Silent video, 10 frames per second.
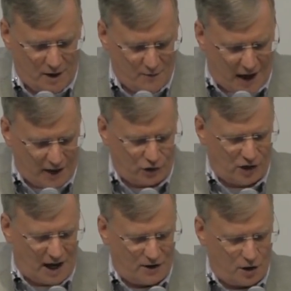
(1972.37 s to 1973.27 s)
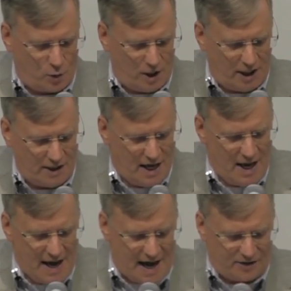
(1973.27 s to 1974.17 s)
Vashti the queen
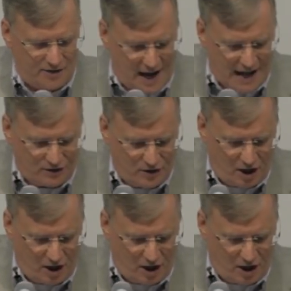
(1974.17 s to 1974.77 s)
hath not